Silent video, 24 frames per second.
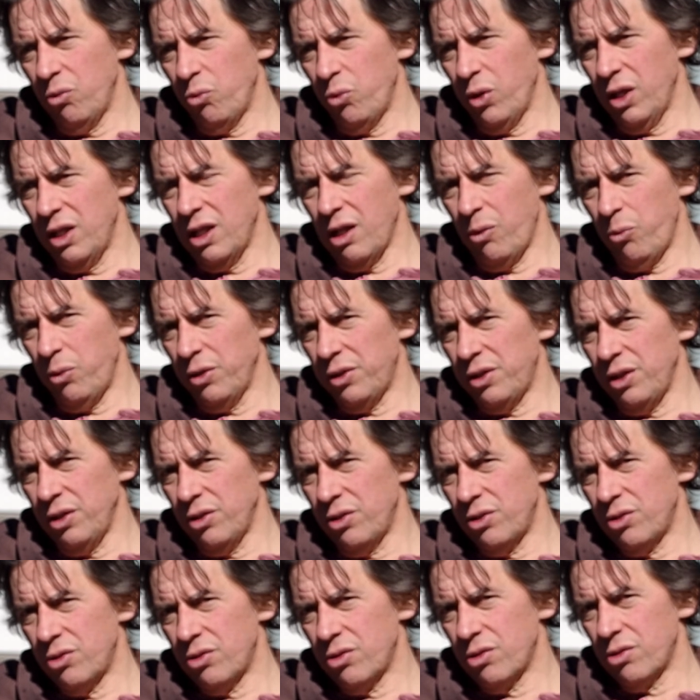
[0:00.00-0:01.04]
end up with
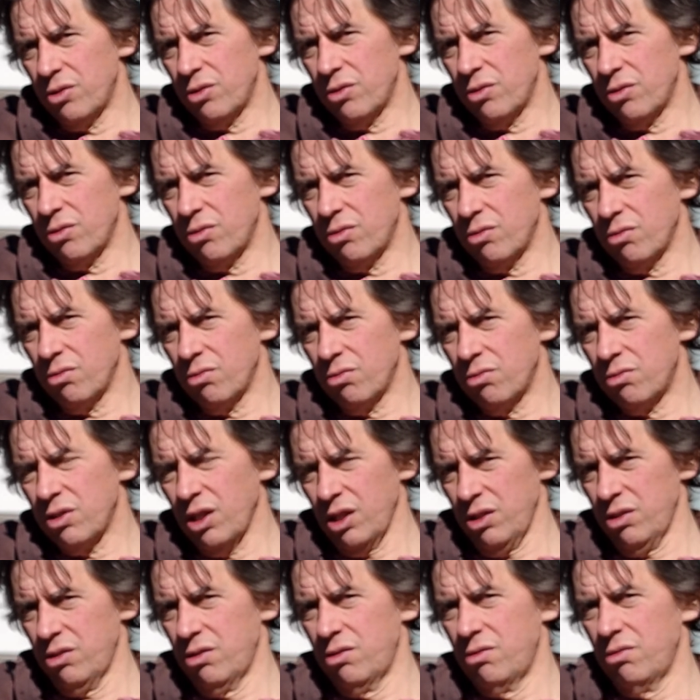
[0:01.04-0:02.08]
this
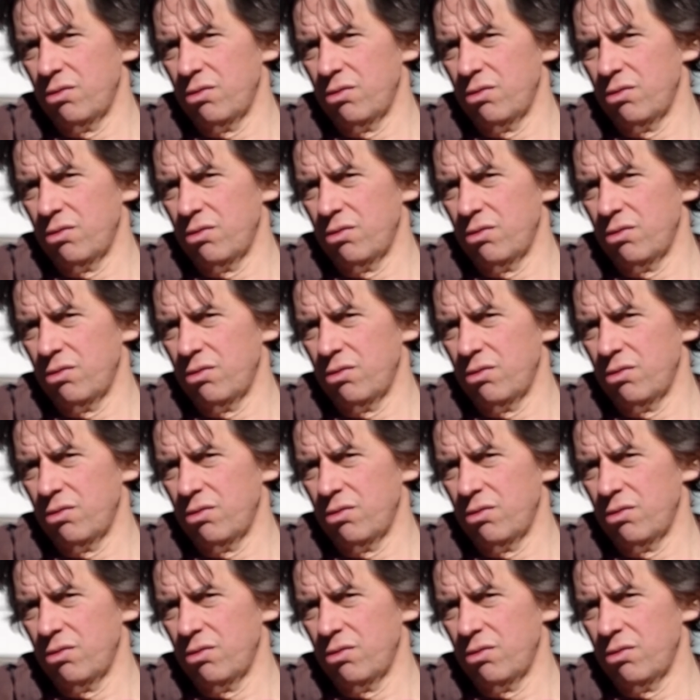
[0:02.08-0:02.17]
just